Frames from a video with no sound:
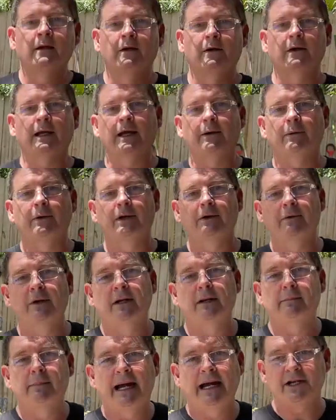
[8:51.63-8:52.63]
Okay, we're getting
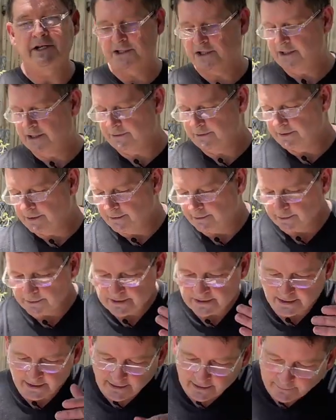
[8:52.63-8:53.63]
ready to mash in. We're
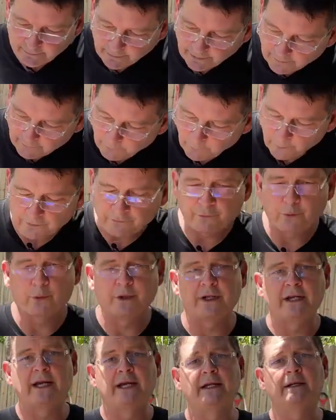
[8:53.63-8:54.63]
sitting at around one
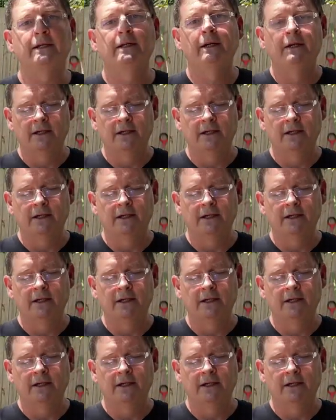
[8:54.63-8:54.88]
forty-eight.